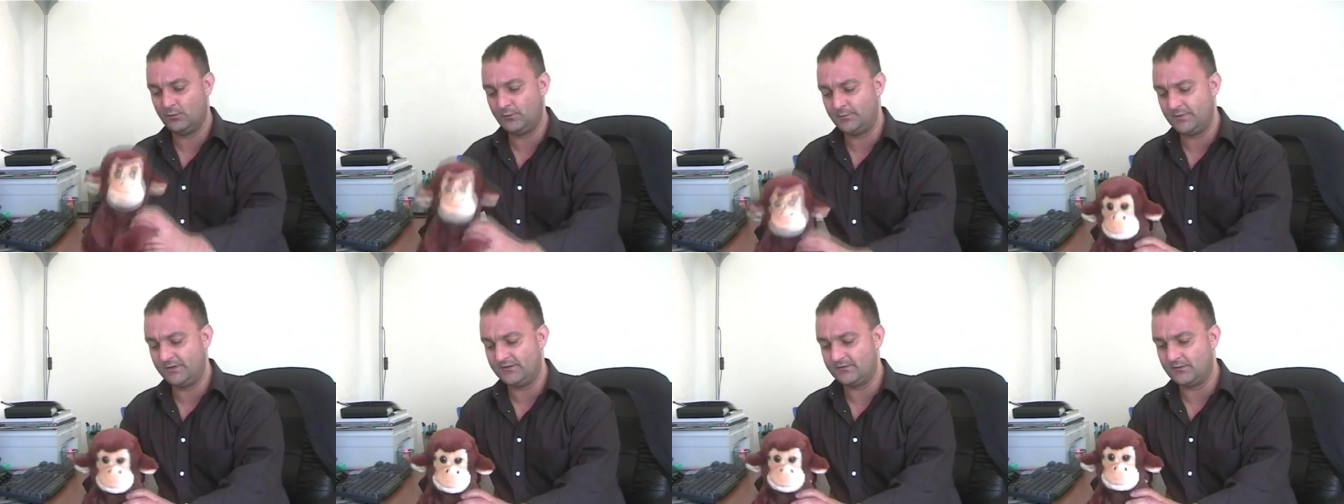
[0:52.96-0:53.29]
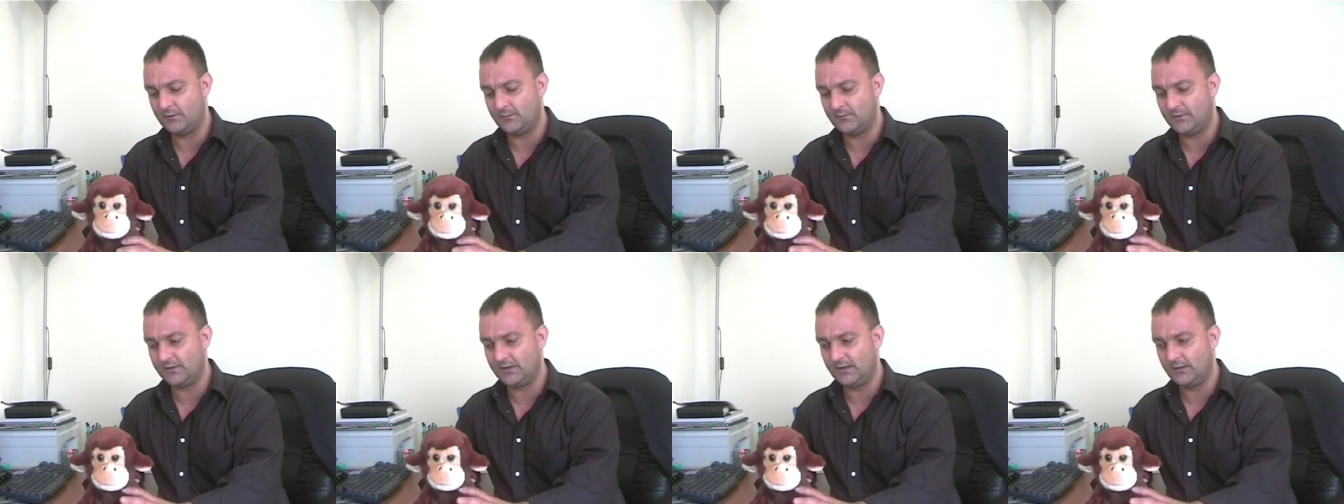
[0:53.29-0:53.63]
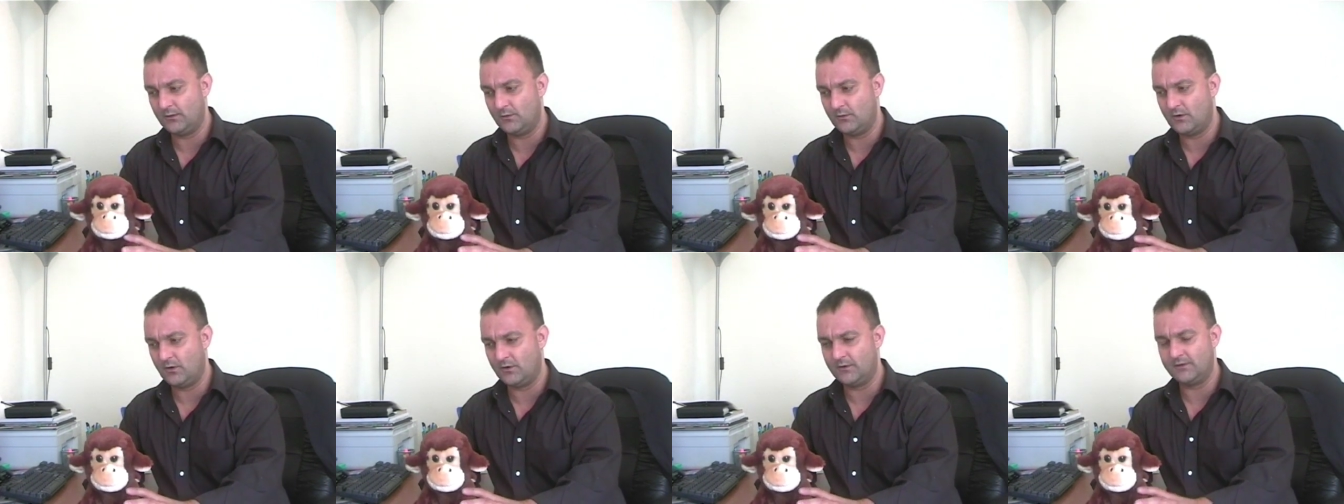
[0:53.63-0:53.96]
will be somebody
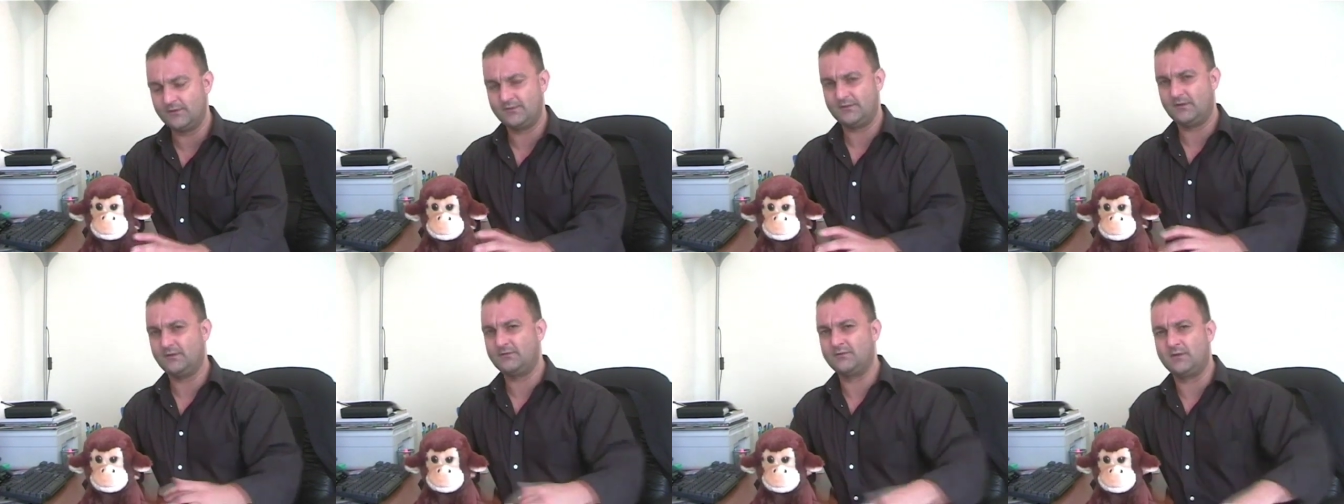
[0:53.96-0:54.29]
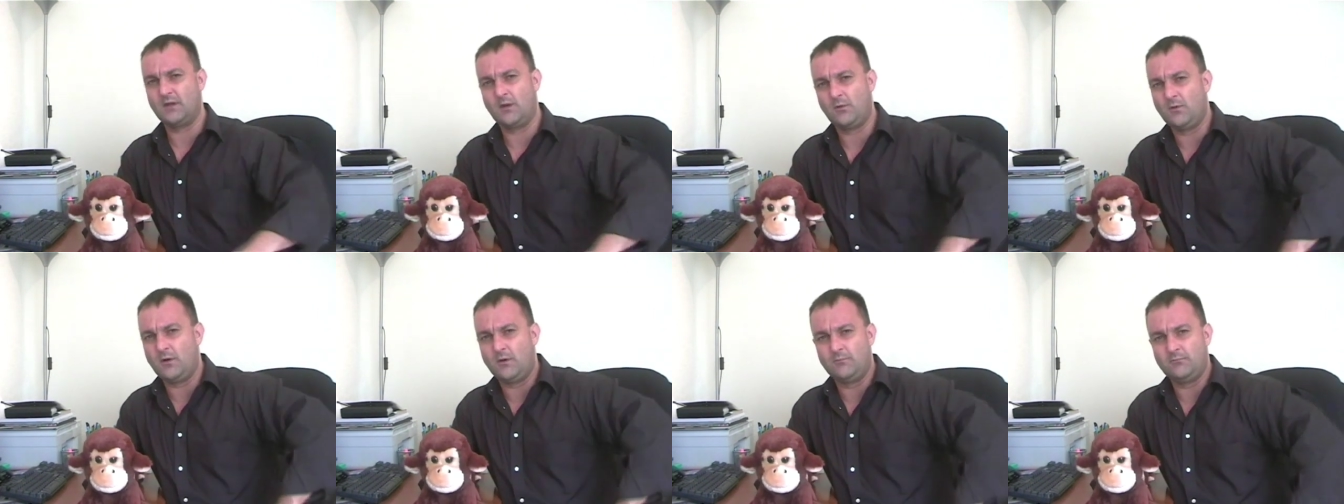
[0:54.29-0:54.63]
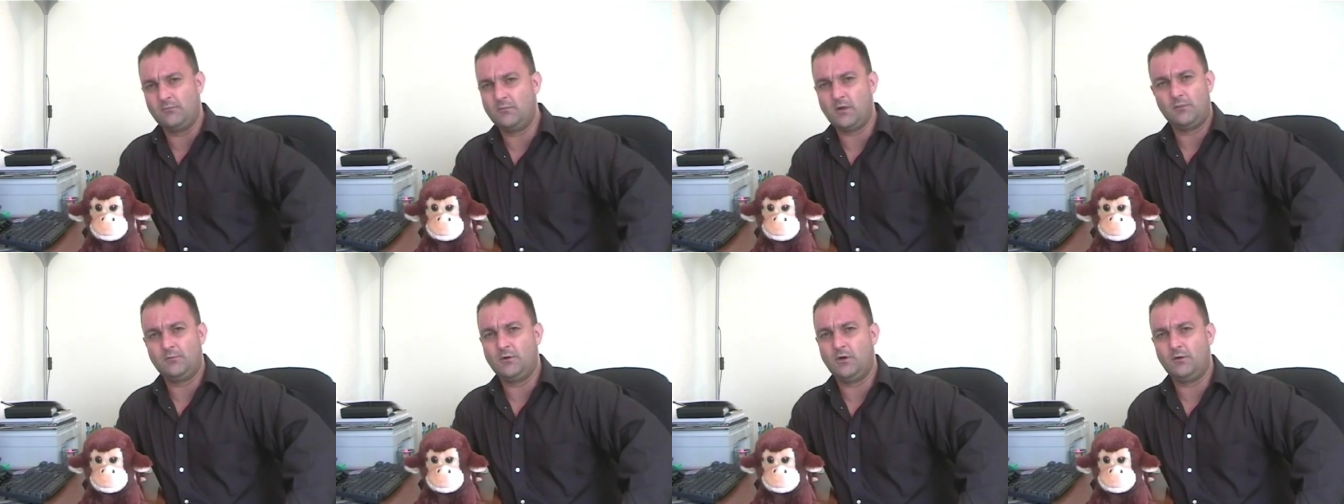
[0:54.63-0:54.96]
who kind of says, no,
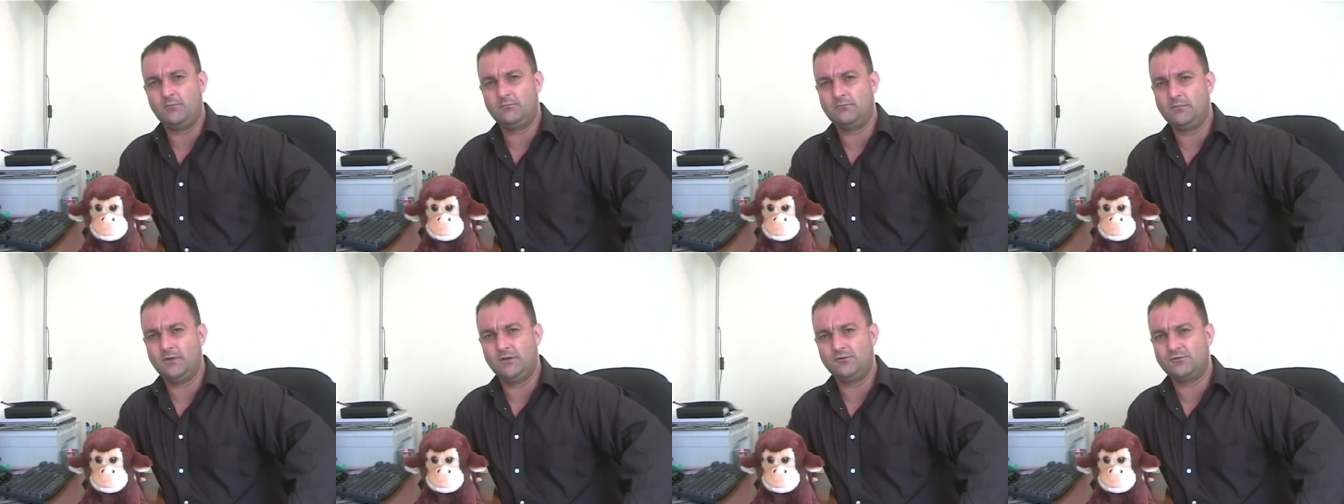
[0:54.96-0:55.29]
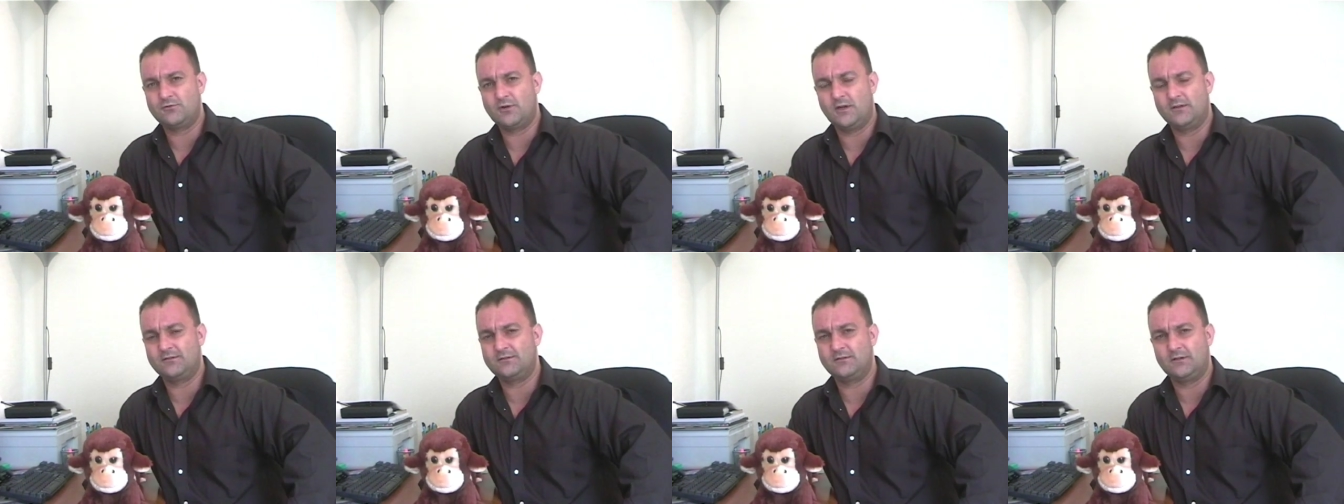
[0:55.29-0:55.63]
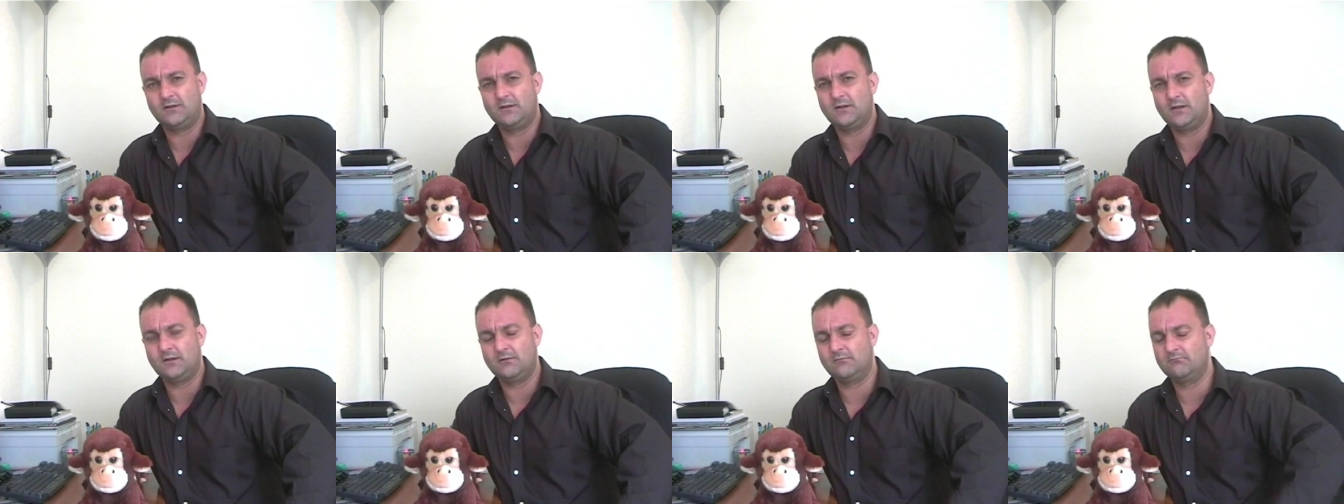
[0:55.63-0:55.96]
I'm, I'm not
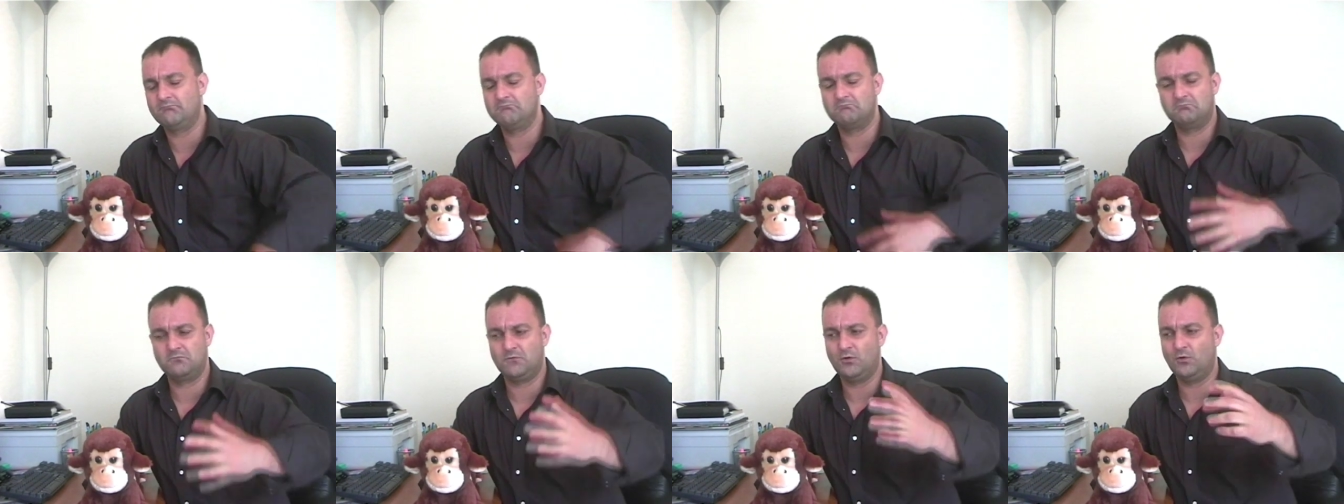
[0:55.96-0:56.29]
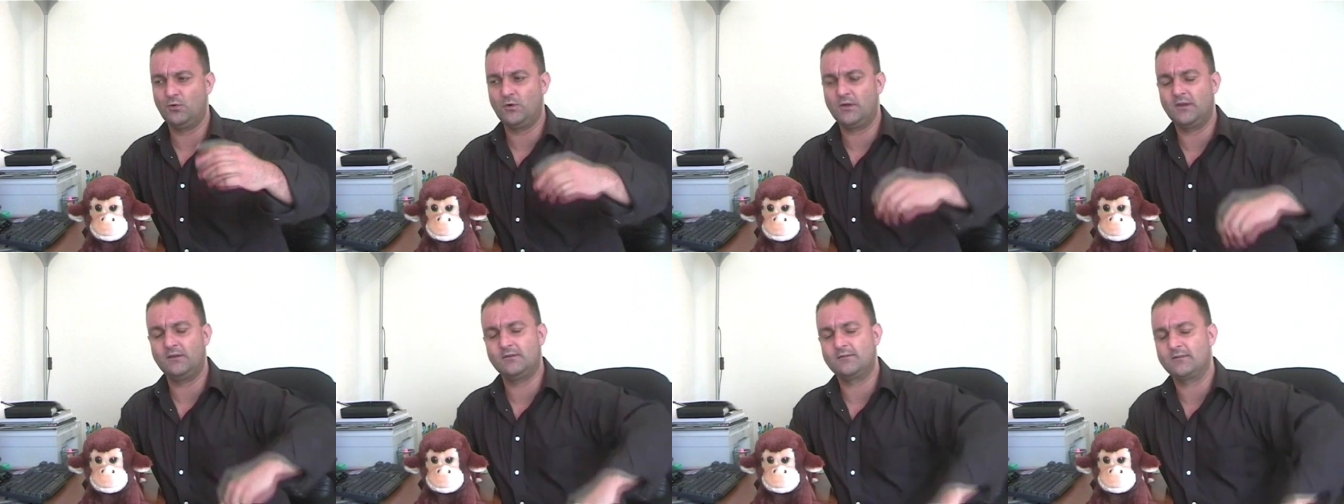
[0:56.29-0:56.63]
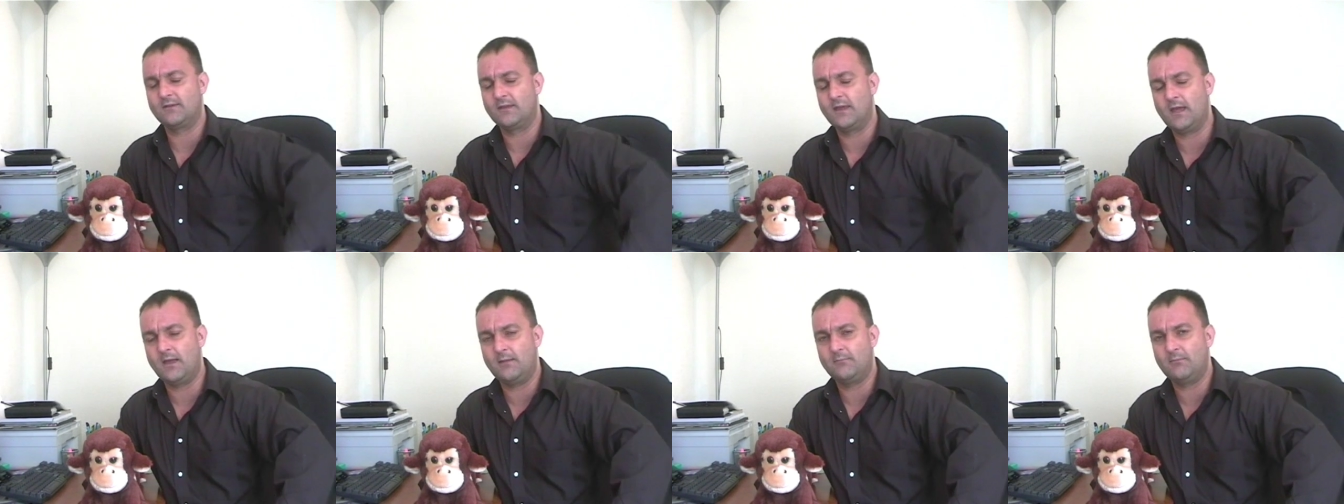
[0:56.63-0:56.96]
interested in talking to
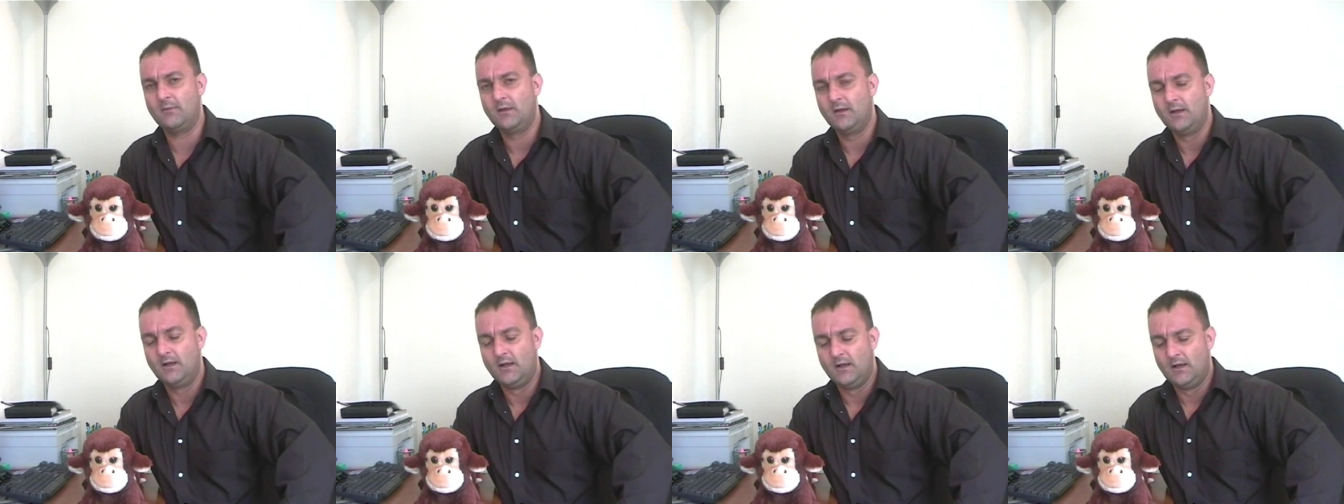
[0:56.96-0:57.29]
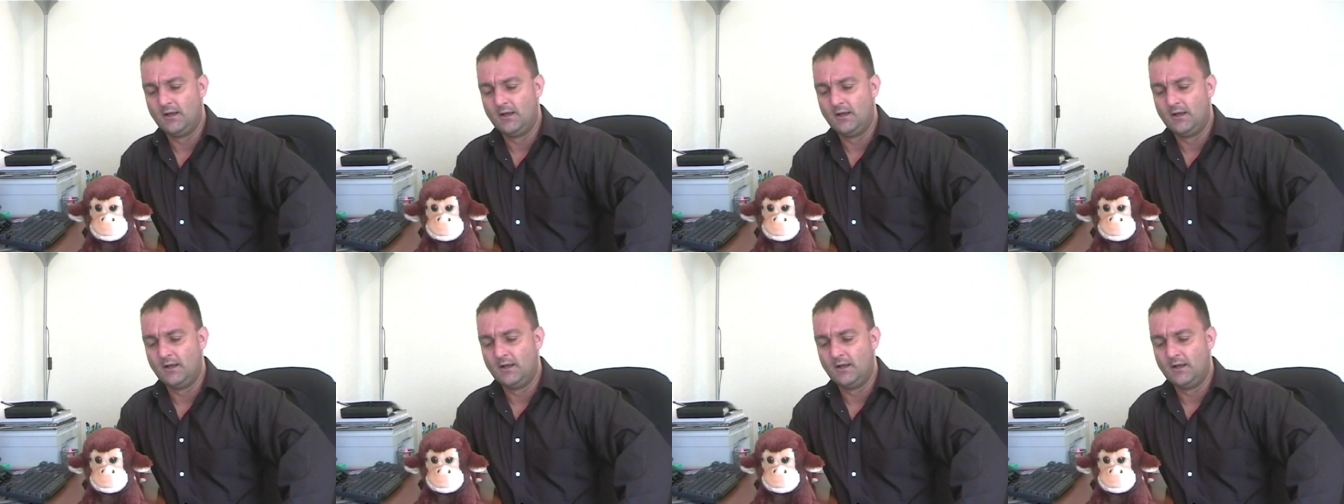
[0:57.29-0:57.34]
them,